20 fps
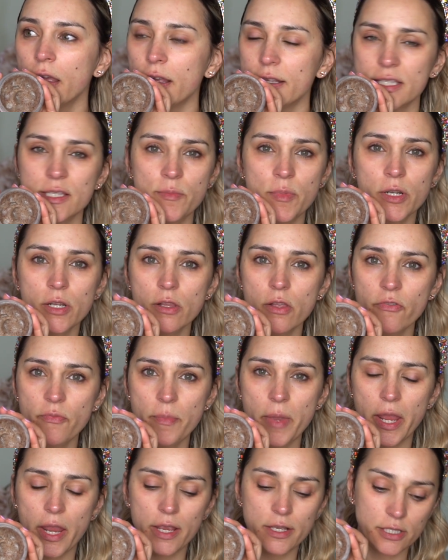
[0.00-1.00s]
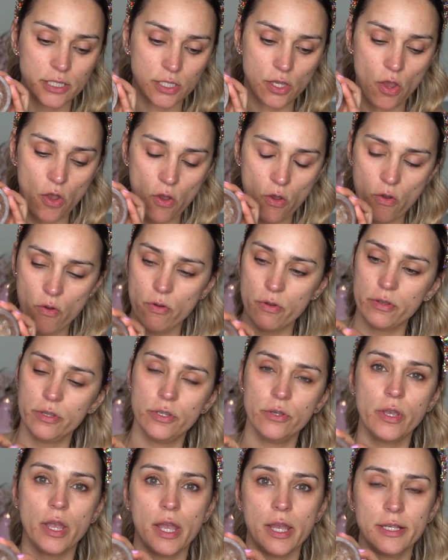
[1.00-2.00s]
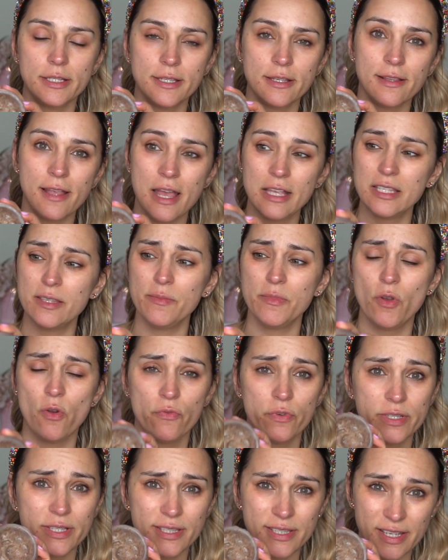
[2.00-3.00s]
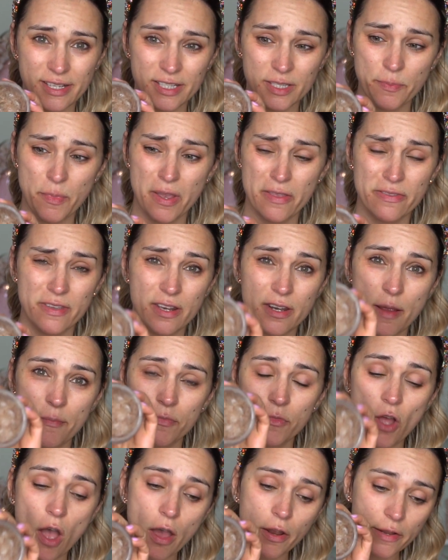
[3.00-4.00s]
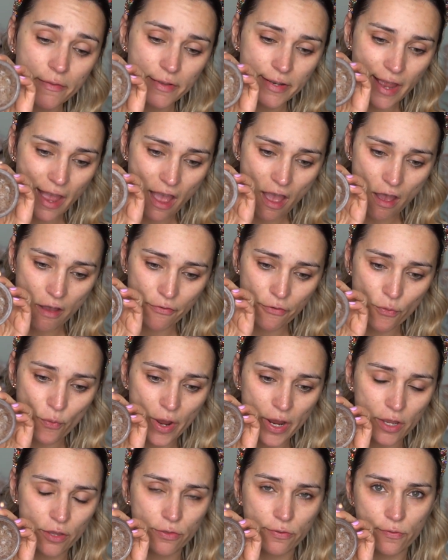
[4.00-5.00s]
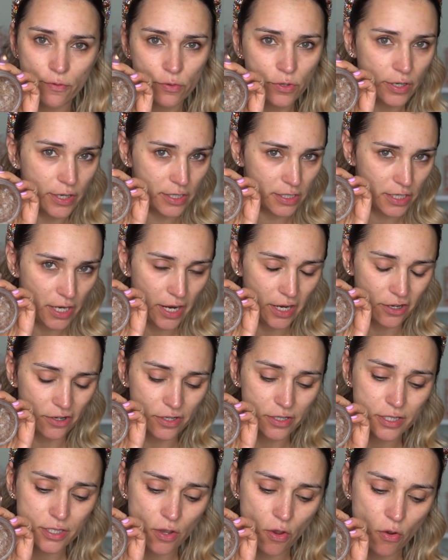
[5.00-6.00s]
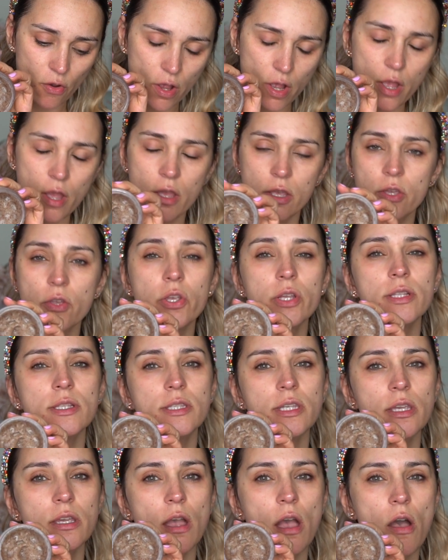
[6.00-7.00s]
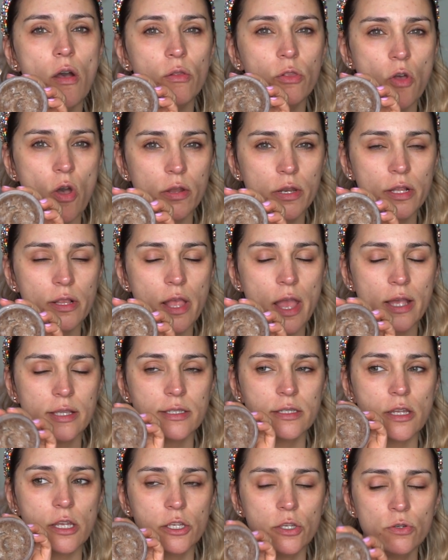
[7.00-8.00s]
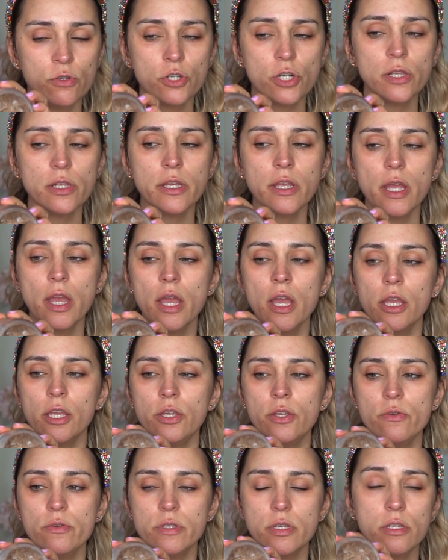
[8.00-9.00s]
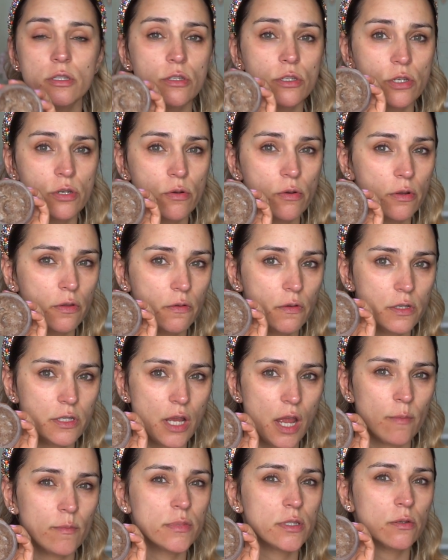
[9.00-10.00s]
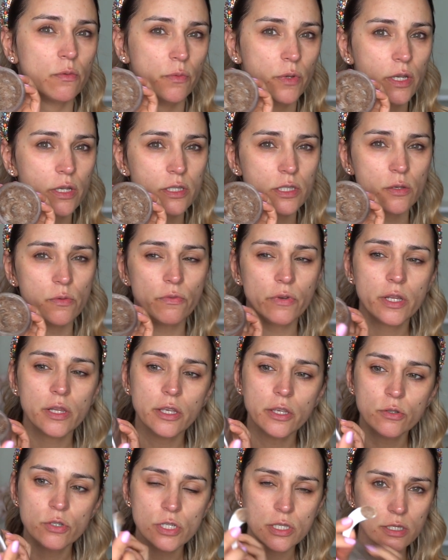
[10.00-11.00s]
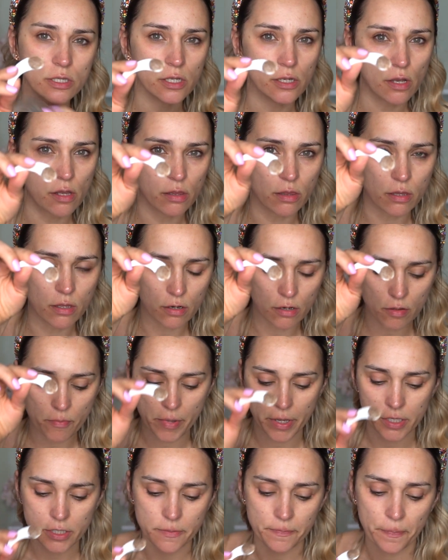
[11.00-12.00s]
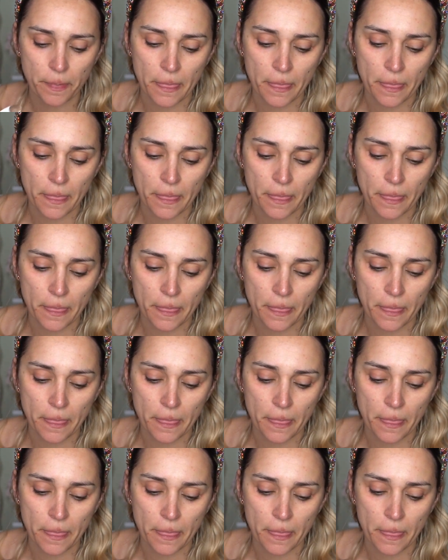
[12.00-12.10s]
middle of May, so you guys, it lasted me over 6 months, and I'm not even halfway through the container. So you can see how long it lasts, and I usually use it 2 or 3 times a week. So really you just need a little bit.